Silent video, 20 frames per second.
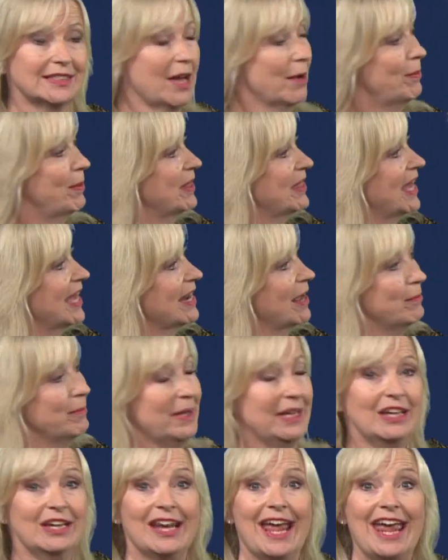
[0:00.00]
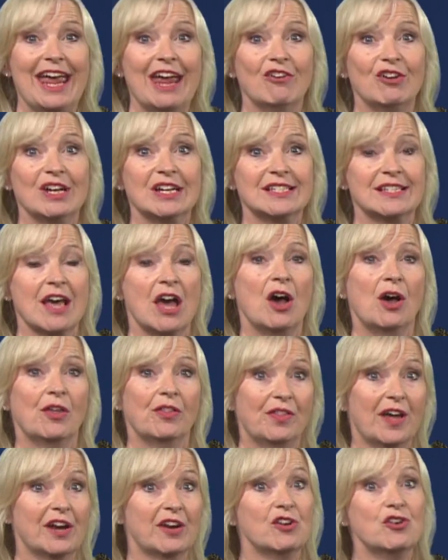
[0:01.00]
Now, by that I mean in areas
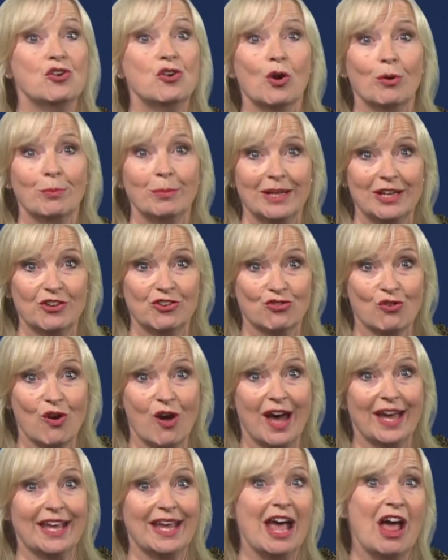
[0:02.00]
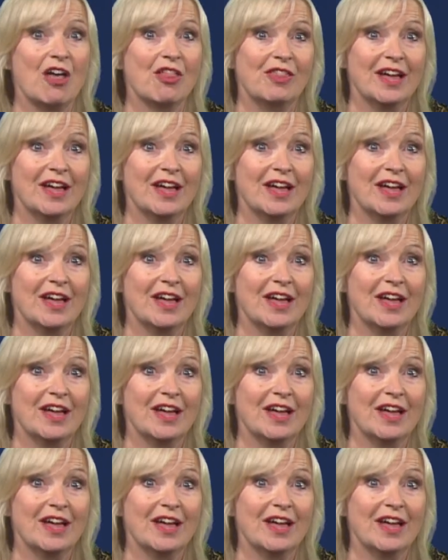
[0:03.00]
that are normally dry,